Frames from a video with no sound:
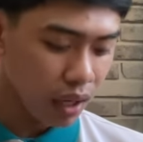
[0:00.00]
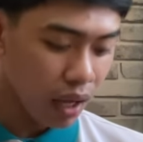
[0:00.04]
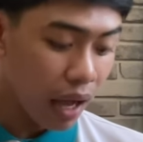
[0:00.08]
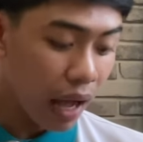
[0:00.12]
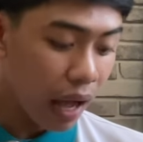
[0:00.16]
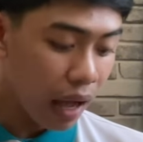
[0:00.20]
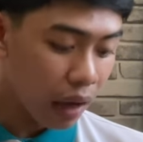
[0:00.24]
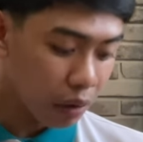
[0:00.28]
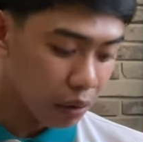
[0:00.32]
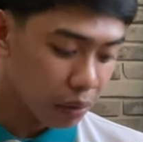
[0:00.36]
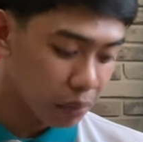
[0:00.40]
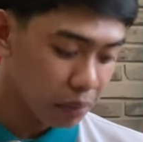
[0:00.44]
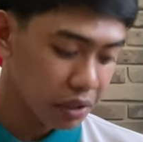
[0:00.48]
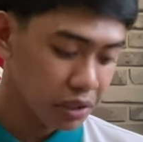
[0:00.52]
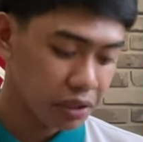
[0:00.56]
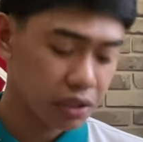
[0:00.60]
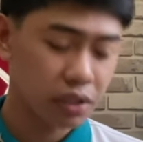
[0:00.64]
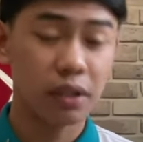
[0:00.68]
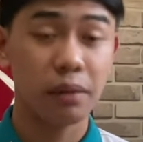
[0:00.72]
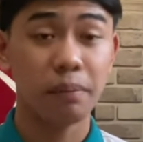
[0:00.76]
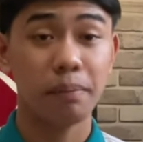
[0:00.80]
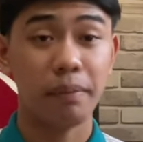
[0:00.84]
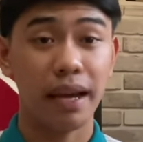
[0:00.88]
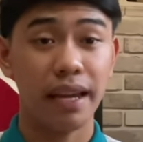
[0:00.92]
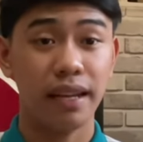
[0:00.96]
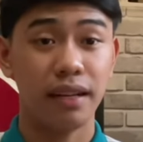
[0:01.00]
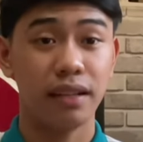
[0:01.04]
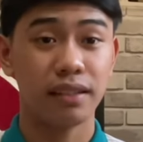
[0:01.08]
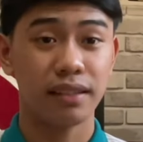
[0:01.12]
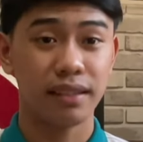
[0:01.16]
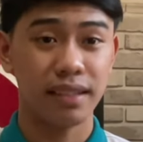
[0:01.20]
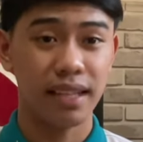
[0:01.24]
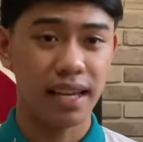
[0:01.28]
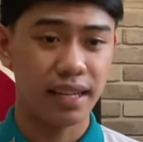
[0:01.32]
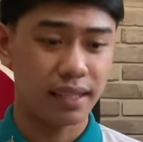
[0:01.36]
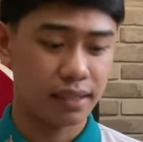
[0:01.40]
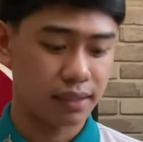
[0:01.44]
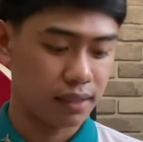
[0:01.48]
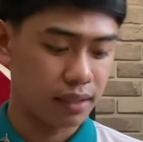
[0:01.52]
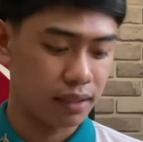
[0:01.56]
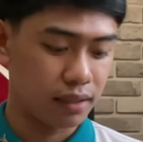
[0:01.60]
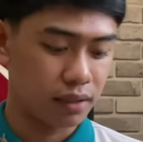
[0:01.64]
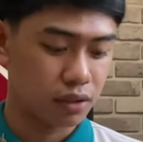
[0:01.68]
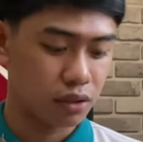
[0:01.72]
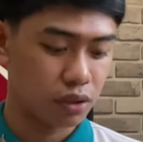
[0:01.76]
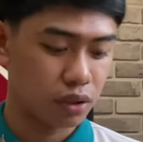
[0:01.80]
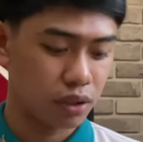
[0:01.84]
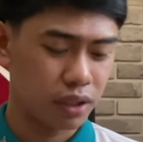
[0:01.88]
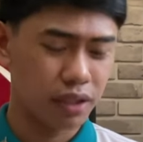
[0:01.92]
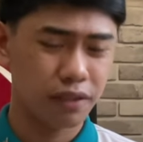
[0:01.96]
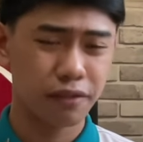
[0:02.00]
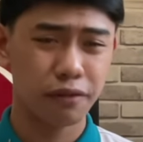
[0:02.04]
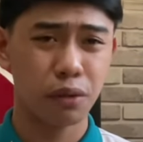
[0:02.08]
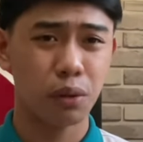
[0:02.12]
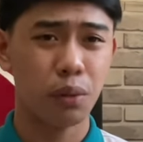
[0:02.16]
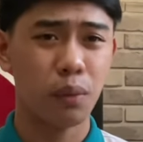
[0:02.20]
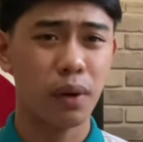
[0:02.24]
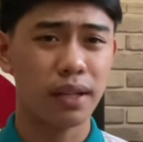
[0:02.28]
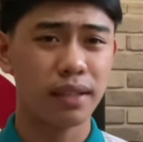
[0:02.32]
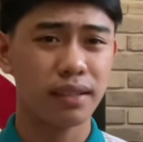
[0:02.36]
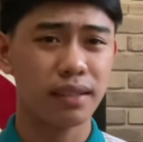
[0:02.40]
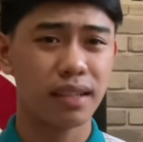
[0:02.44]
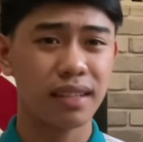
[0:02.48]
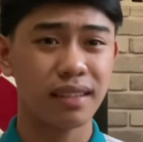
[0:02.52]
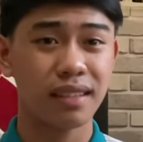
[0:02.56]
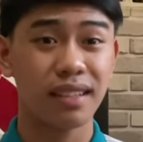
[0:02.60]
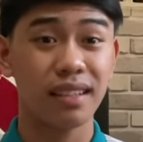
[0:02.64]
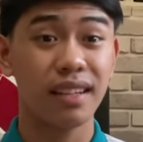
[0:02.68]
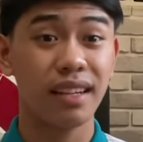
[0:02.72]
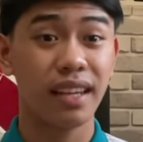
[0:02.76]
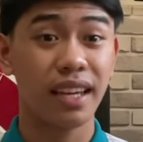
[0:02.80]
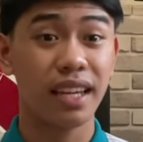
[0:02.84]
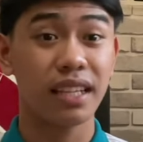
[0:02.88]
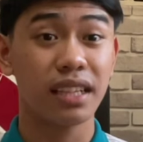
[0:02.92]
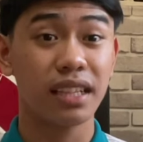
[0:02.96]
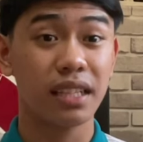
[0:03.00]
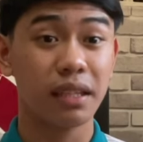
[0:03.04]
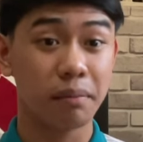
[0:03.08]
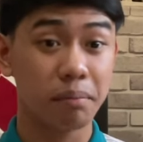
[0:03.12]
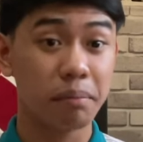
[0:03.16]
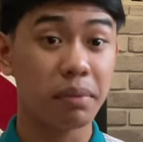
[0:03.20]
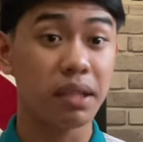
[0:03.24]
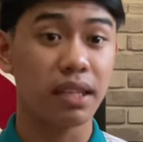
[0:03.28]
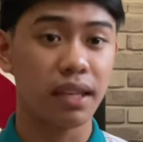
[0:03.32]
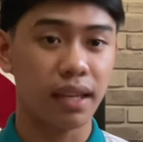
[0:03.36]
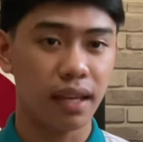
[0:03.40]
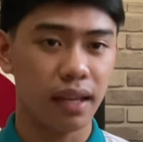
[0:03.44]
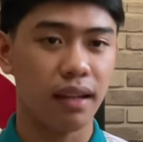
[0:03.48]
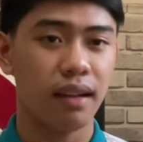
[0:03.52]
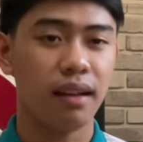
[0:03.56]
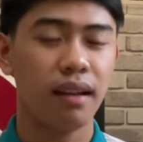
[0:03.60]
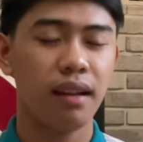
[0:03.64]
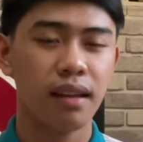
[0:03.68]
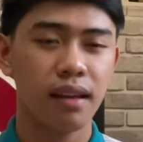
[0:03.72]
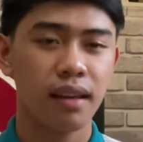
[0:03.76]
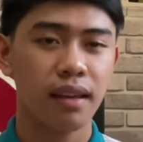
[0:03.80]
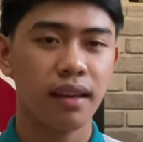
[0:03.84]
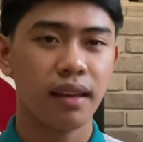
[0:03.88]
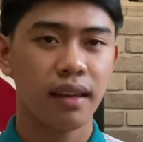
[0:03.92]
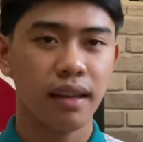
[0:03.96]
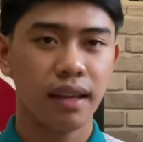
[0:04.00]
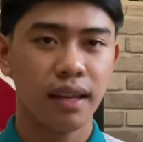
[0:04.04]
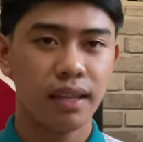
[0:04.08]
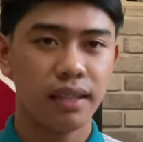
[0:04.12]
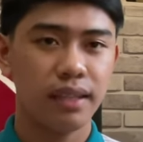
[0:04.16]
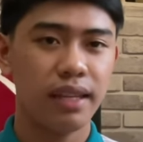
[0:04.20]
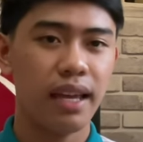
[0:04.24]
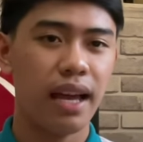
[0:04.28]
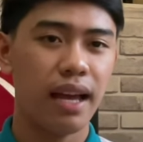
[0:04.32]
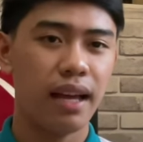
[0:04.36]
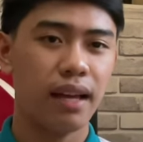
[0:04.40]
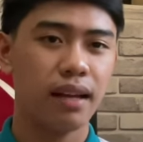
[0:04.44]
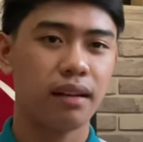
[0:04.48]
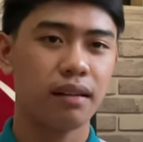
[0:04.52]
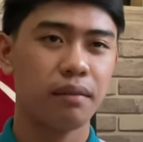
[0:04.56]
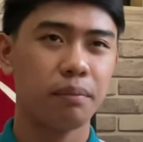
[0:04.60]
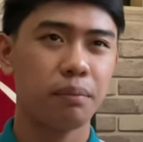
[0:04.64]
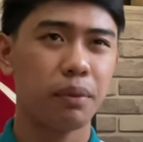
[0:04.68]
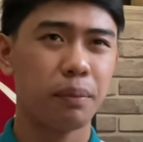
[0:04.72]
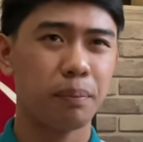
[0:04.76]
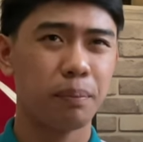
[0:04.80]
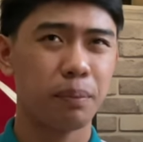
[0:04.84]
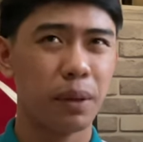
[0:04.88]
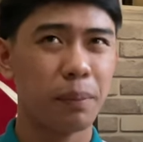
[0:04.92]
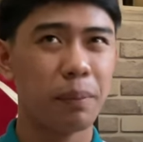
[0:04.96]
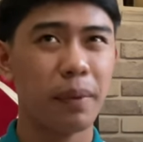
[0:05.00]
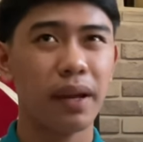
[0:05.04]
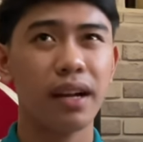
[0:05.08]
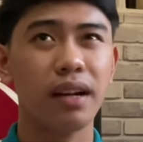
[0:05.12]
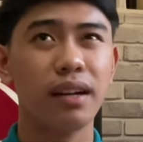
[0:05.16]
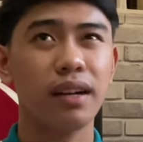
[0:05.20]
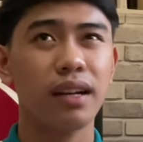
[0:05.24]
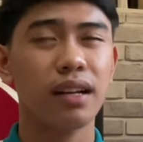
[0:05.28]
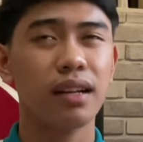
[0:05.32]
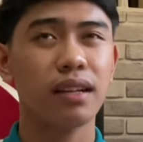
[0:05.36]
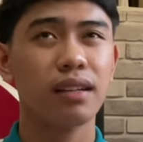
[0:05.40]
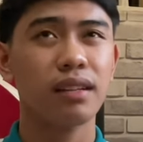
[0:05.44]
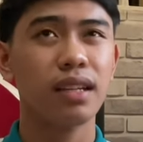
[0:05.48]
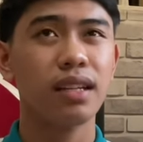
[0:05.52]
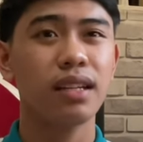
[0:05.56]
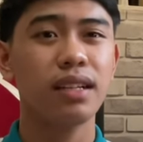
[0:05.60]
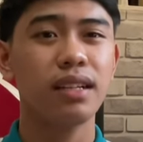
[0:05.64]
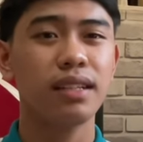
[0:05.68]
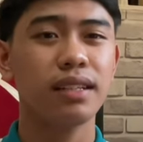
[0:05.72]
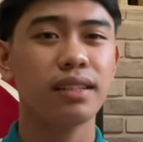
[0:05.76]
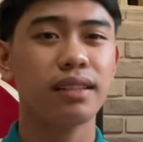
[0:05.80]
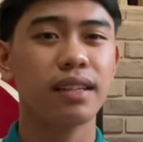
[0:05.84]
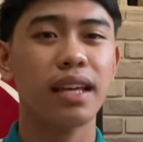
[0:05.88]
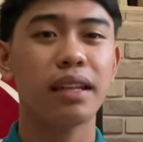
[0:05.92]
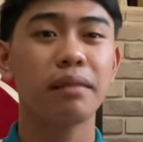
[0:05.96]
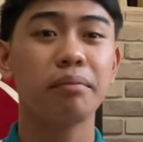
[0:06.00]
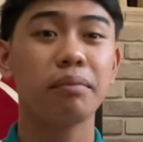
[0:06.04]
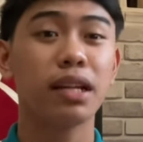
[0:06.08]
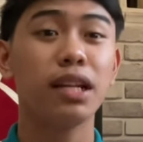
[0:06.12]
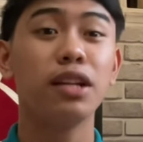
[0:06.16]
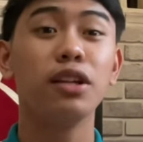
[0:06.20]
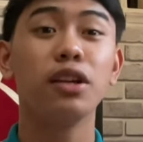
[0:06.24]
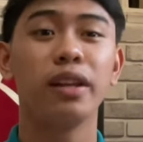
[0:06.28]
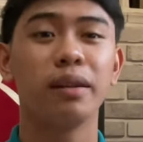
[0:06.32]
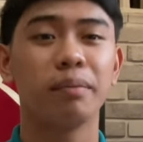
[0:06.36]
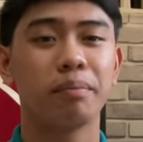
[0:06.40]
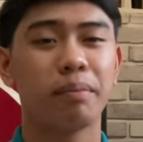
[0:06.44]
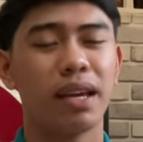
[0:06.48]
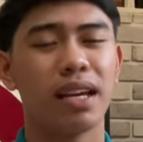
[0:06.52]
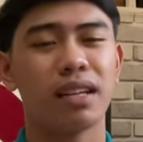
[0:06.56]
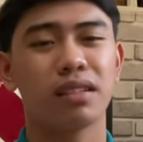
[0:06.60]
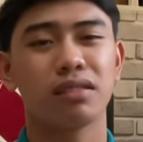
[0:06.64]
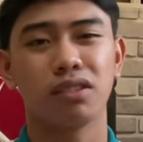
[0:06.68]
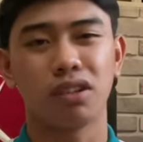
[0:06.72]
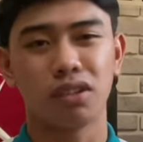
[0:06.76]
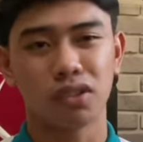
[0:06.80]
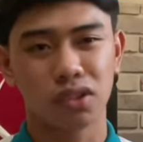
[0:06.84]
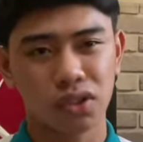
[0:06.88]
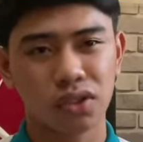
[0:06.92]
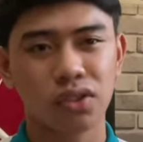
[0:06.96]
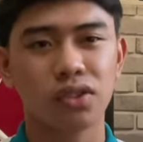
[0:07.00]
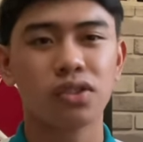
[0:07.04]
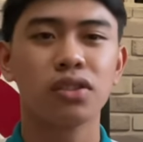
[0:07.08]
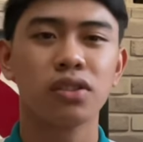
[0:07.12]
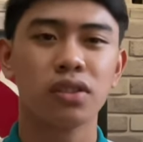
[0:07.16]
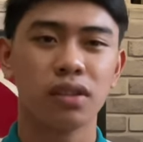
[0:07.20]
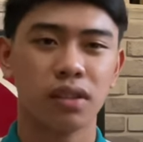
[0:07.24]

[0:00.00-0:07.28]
a commercial pilot license or if you want until ATPL. Yeah, preparing nearly 10 million pesos.